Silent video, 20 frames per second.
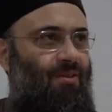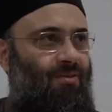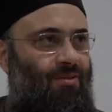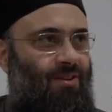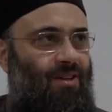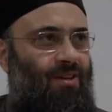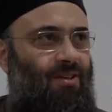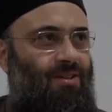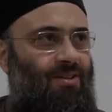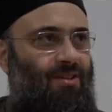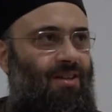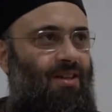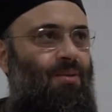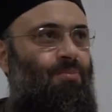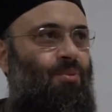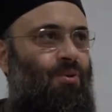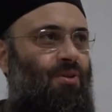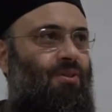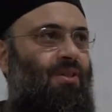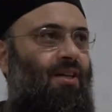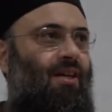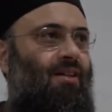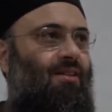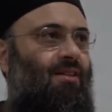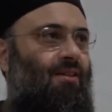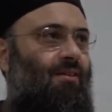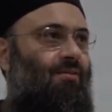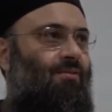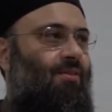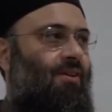fiercely
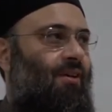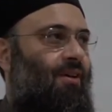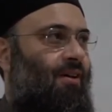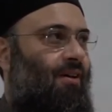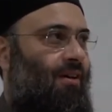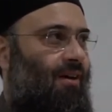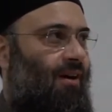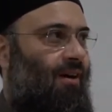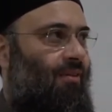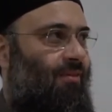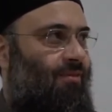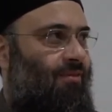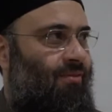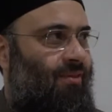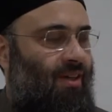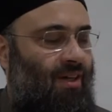protective of